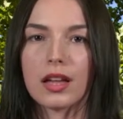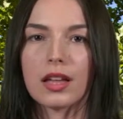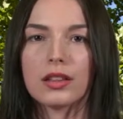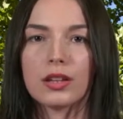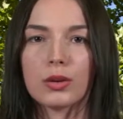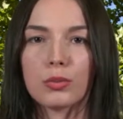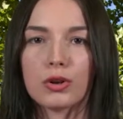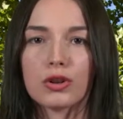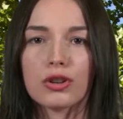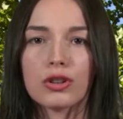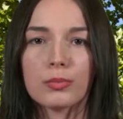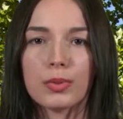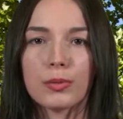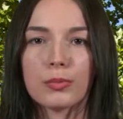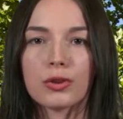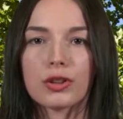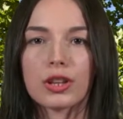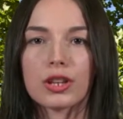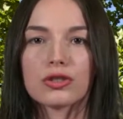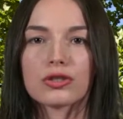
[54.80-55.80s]
And the working
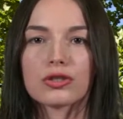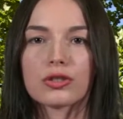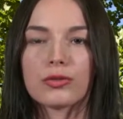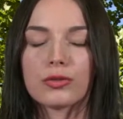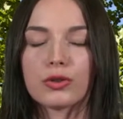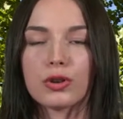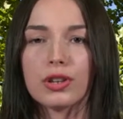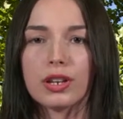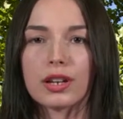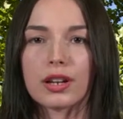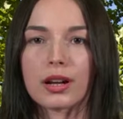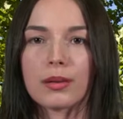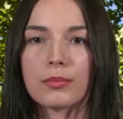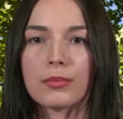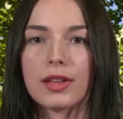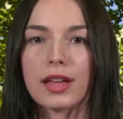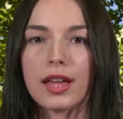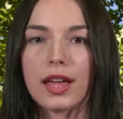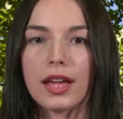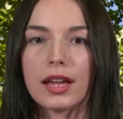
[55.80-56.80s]
population of Rotterdam